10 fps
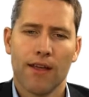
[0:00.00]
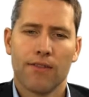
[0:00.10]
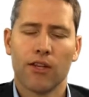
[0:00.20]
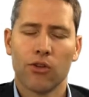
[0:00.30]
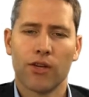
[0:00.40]

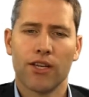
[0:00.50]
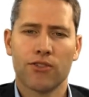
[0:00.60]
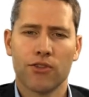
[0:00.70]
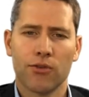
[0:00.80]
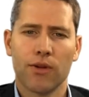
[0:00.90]
they're looking
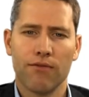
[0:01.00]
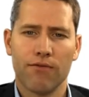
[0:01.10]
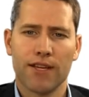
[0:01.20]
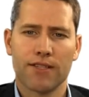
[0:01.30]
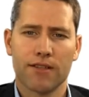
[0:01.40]
to
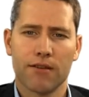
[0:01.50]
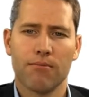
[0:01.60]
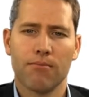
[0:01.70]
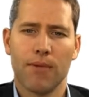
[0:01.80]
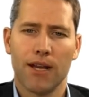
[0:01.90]
invest
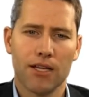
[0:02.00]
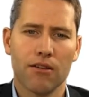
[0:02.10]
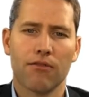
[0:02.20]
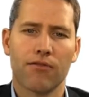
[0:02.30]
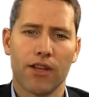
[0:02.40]
money
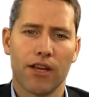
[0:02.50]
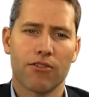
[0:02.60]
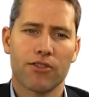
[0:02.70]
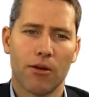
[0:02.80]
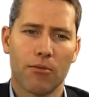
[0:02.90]
for their
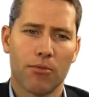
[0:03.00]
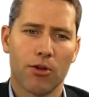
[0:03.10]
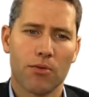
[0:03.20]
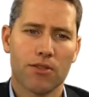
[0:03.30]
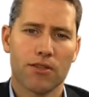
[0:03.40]
retirement
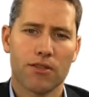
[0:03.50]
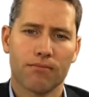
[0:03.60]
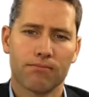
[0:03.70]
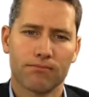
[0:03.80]
purposes.